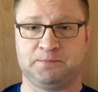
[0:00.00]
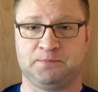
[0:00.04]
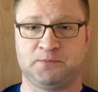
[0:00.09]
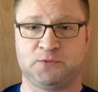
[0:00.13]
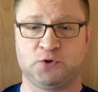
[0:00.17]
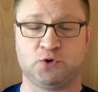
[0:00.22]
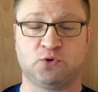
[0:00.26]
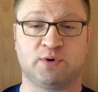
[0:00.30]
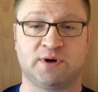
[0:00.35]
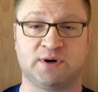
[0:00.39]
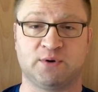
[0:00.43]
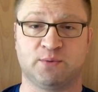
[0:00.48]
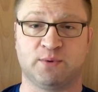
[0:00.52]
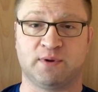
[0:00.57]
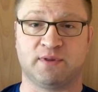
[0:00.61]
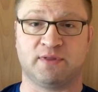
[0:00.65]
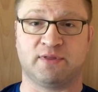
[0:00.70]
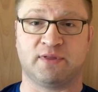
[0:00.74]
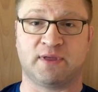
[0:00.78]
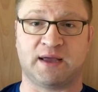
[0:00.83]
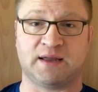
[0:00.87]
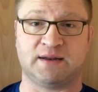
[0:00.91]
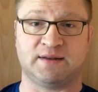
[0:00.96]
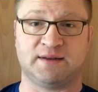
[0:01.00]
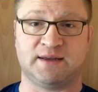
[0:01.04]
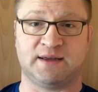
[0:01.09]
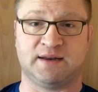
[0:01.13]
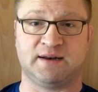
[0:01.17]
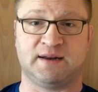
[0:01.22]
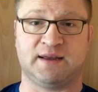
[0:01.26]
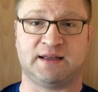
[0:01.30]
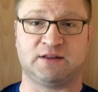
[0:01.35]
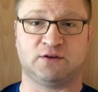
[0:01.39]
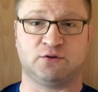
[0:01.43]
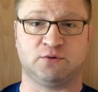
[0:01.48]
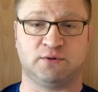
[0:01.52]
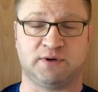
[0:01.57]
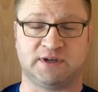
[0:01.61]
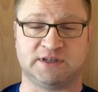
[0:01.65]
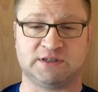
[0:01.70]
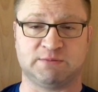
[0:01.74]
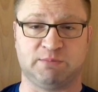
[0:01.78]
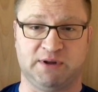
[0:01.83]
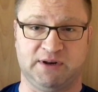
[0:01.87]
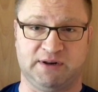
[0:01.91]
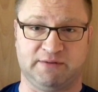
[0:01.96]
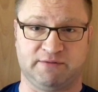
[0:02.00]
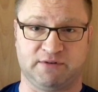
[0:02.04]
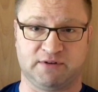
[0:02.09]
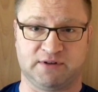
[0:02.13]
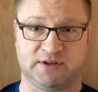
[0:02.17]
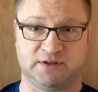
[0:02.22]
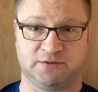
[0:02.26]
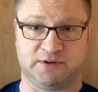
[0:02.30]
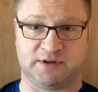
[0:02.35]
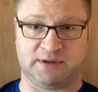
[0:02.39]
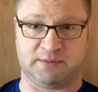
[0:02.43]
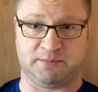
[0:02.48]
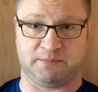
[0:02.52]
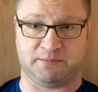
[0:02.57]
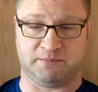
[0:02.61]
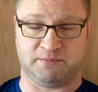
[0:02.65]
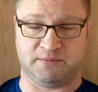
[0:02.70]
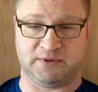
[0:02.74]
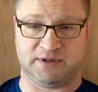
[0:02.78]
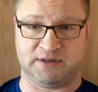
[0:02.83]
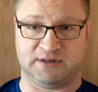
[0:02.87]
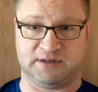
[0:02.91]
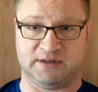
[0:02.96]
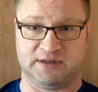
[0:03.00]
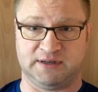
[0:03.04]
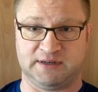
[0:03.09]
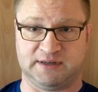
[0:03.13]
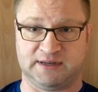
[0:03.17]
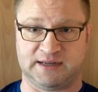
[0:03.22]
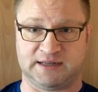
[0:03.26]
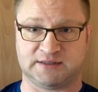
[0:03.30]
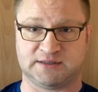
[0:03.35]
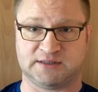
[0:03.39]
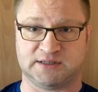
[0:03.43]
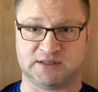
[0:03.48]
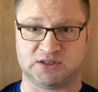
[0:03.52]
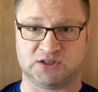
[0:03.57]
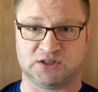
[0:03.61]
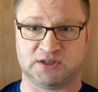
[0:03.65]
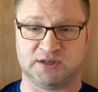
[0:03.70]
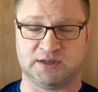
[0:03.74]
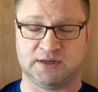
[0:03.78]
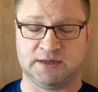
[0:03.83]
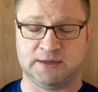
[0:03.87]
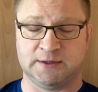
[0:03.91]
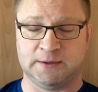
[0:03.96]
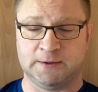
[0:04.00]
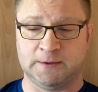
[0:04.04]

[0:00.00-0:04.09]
to train with, and then had to explain everything to them in that session.